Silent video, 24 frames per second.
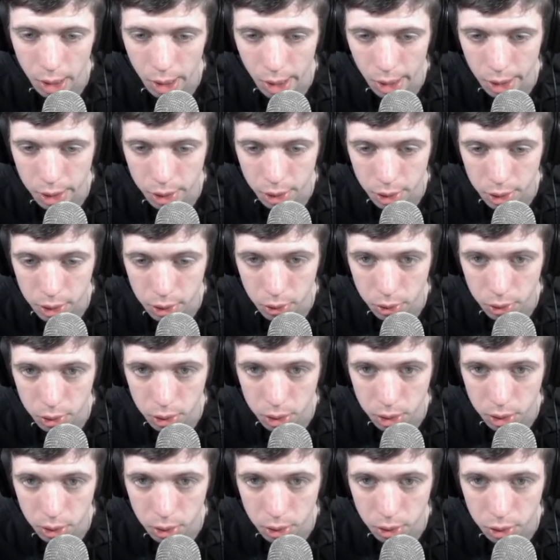
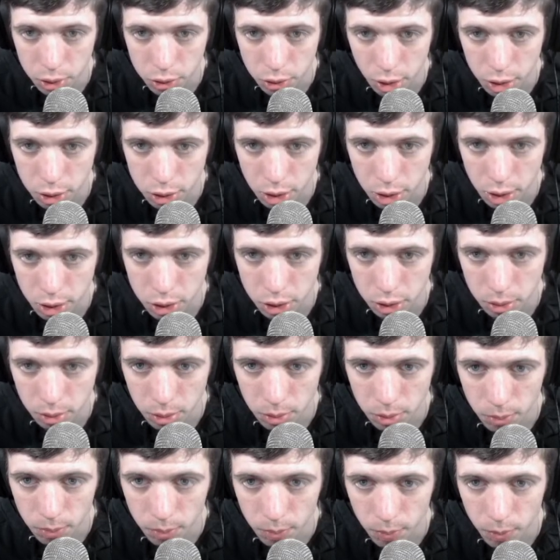Into
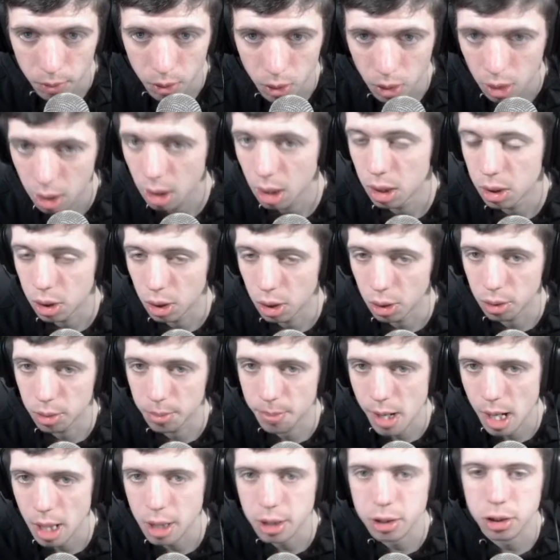transition. Now the
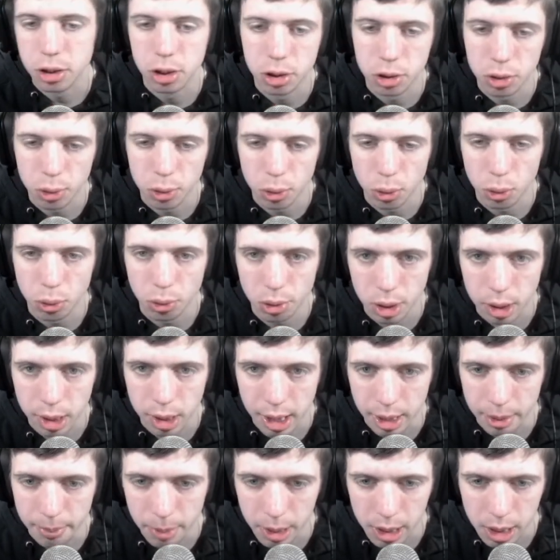badge is slowly
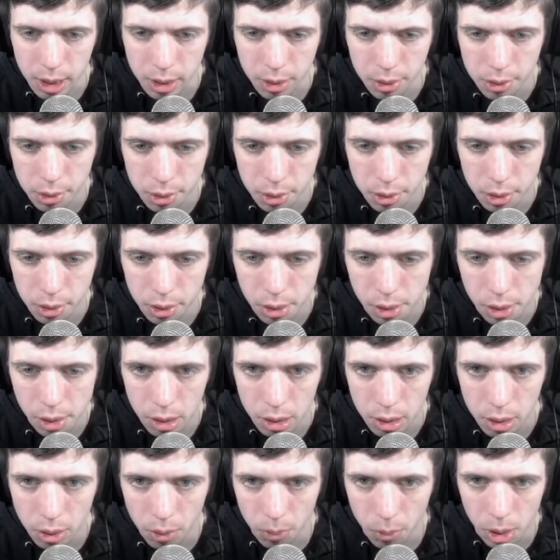getting bigger,
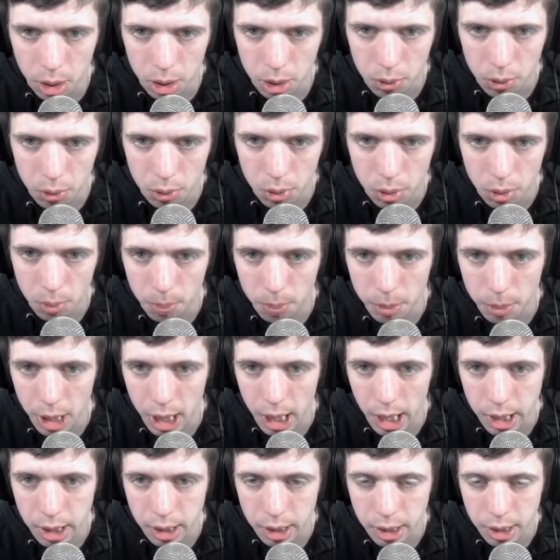while
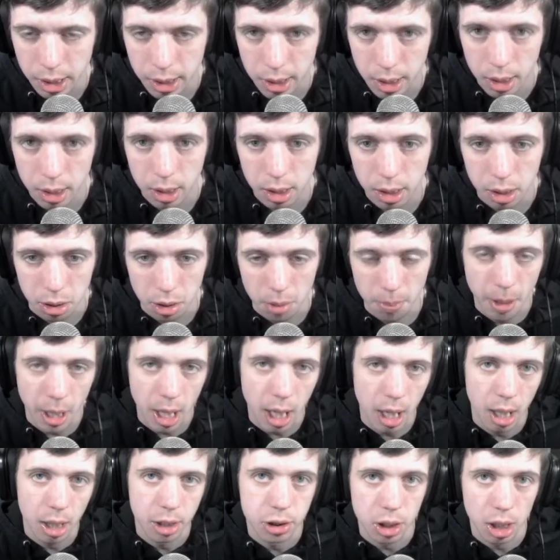behind the
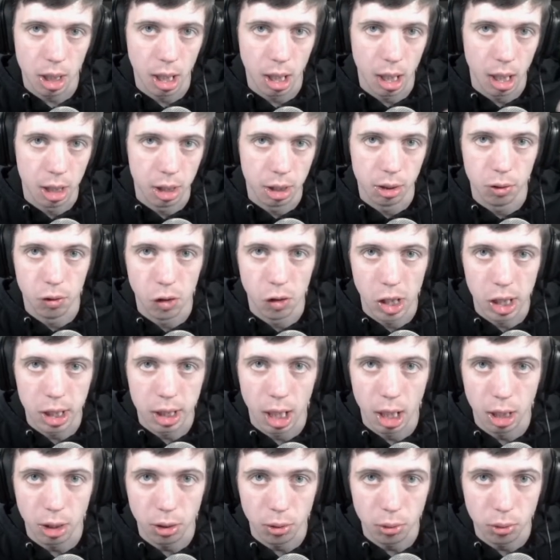badge and the
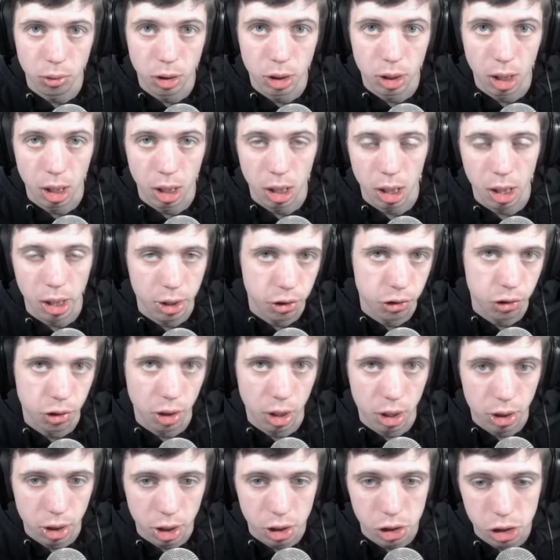rectangles is
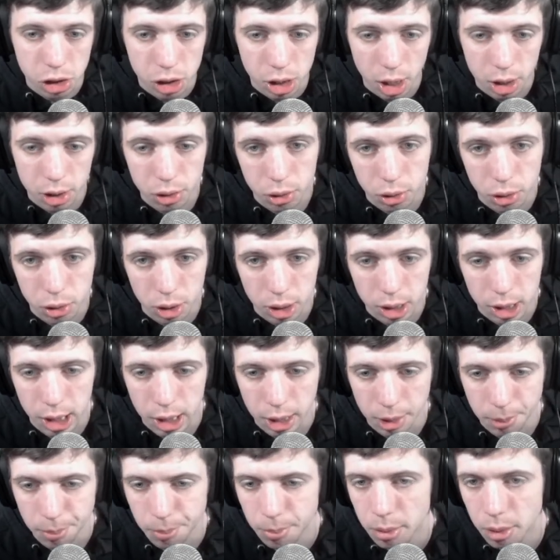transition into your
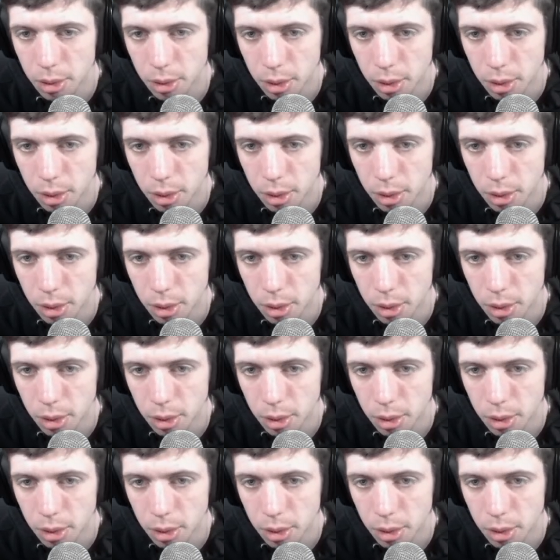game.